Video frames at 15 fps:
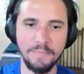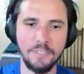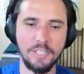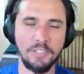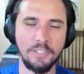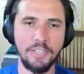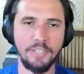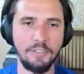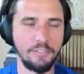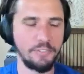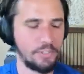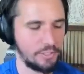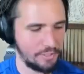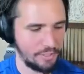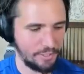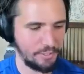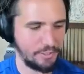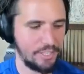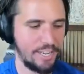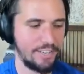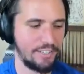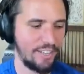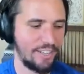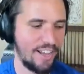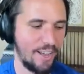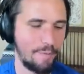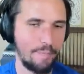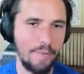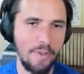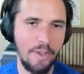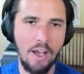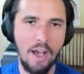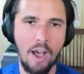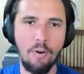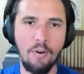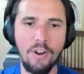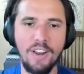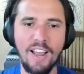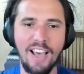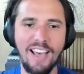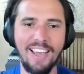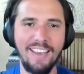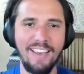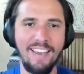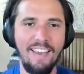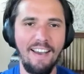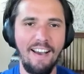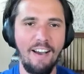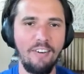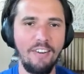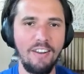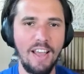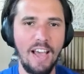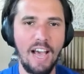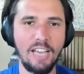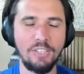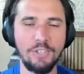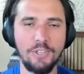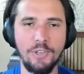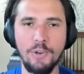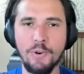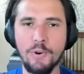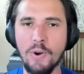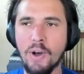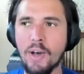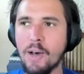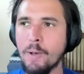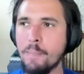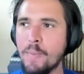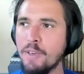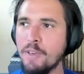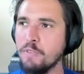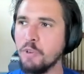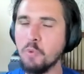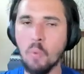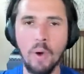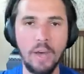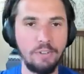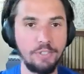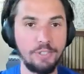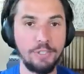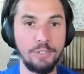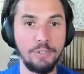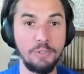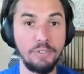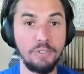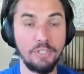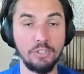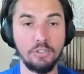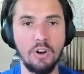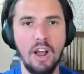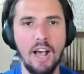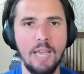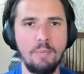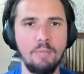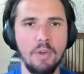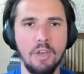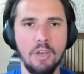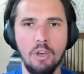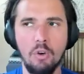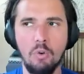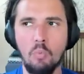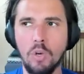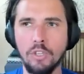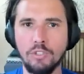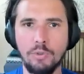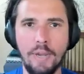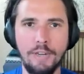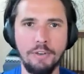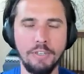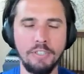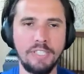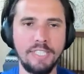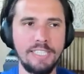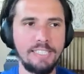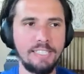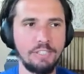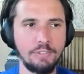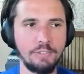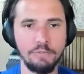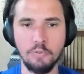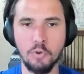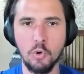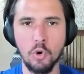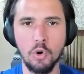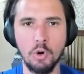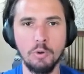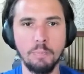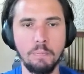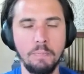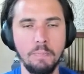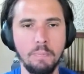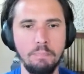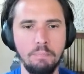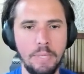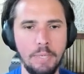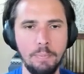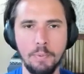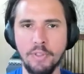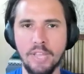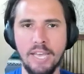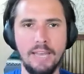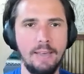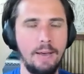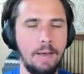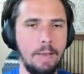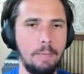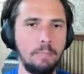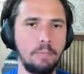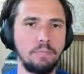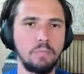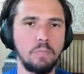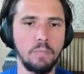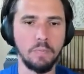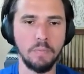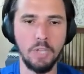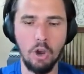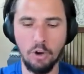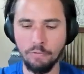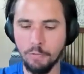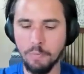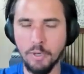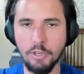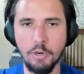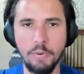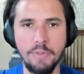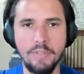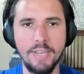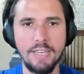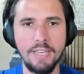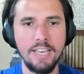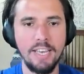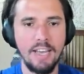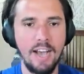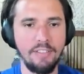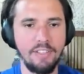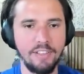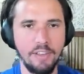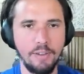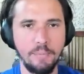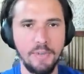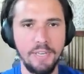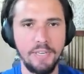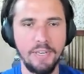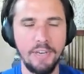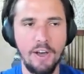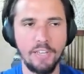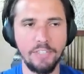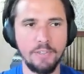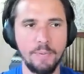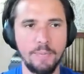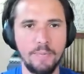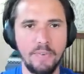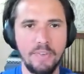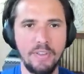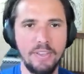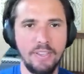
just like your channel. I wanted to ask you if you want to describe what Trainers is for people that aren't familiar with it. I think that'd be awesome.